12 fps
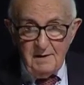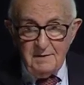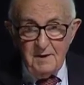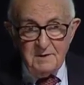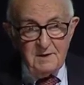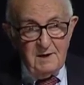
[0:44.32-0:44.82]

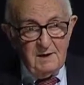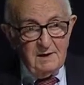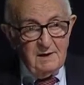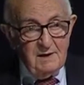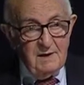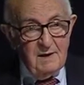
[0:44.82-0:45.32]
Nothing
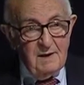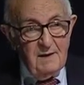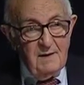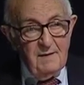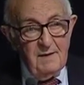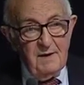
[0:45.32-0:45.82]

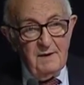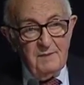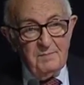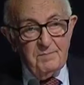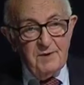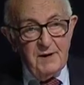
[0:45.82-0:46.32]

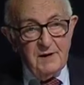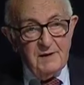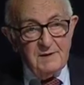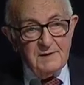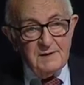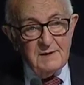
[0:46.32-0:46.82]

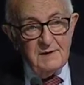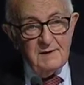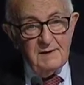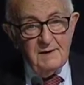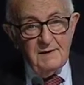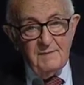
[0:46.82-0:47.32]
brings
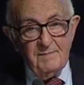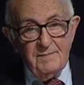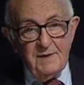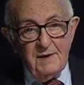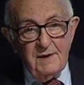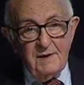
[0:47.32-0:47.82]

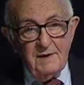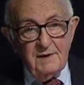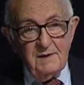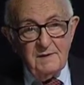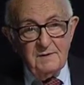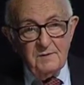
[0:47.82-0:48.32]

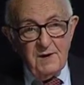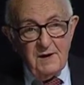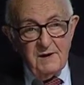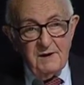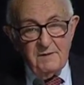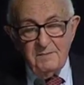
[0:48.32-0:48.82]
into
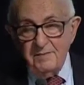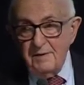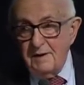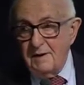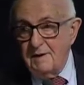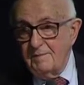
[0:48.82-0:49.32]
relief
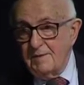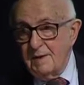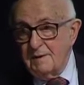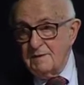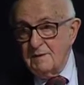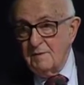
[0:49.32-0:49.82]

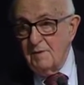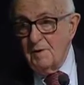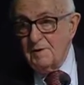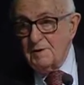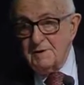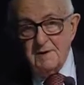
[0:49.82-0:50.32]
the
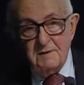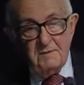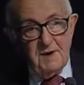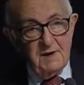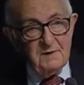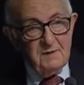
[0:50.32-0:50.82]
work that
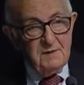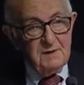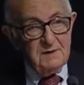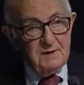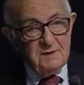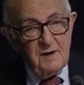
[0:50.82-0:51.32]
we are doing
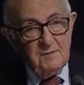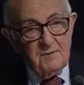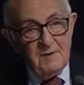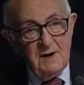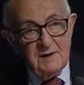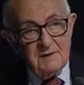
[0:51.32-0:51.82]
in the
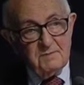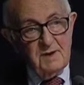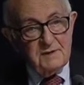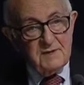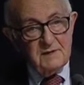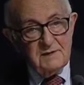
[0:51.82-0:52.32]
tribunal as
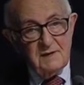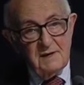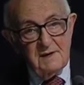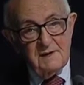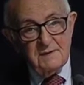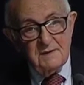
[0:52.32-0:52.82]
much as
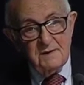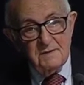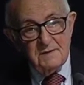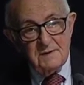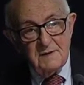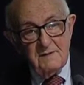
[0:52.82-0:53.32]
seeing
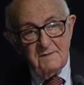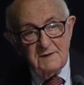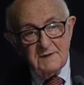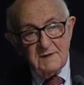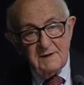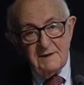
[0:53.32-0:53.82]
those,
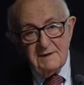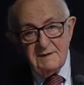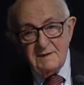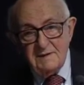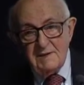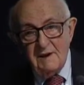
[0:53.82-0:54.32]
visiting
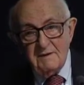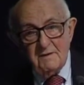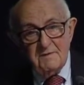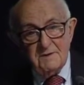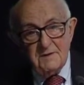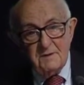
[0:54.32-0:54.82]
the site
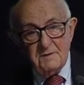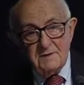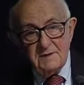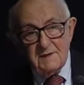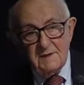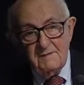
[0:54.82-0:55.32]
of
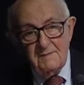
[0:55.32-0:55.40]
those